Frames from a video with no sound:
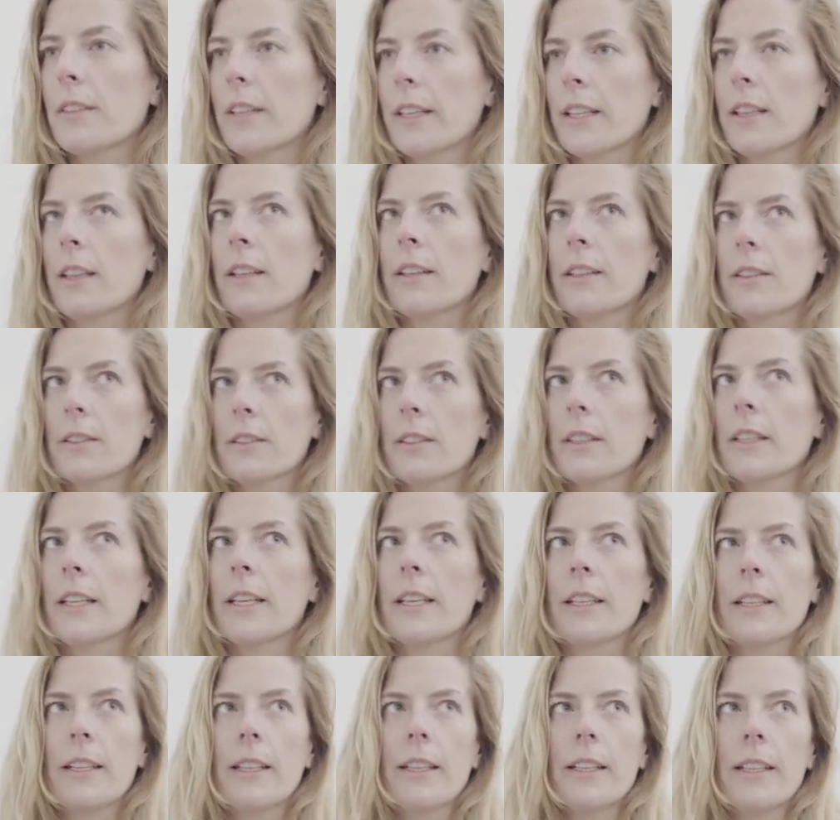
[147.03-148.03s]
Like
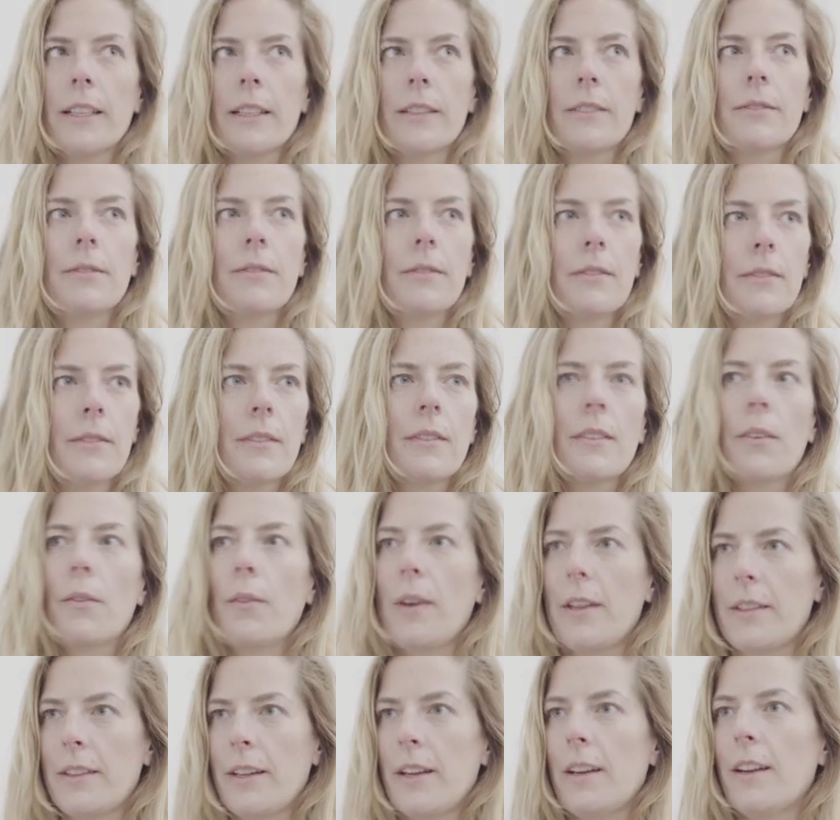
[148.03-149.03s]
literally, he
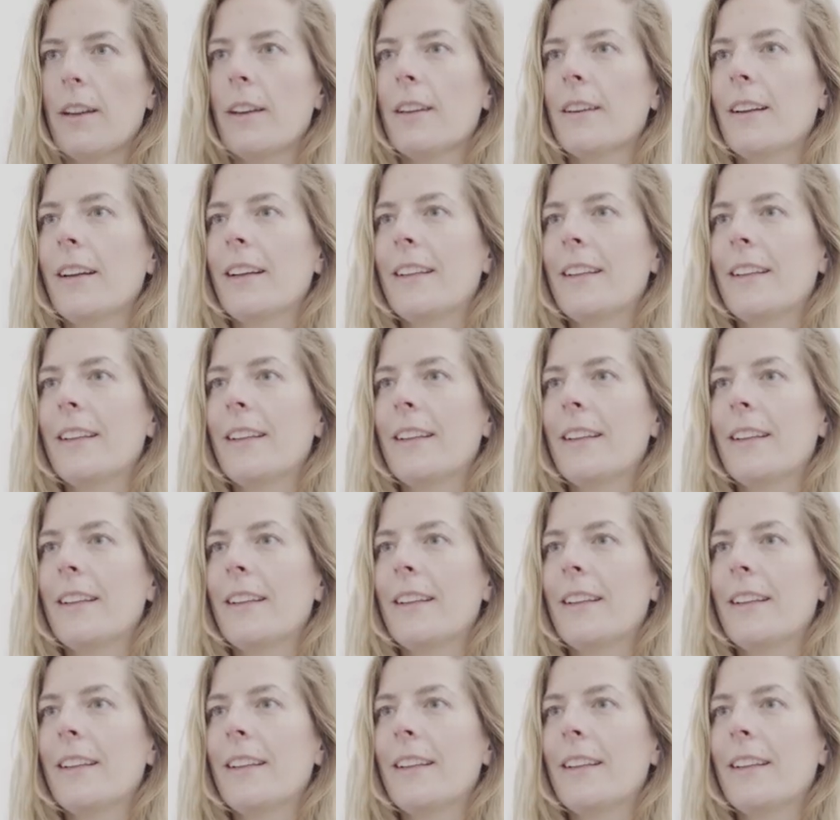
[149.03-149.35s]
went there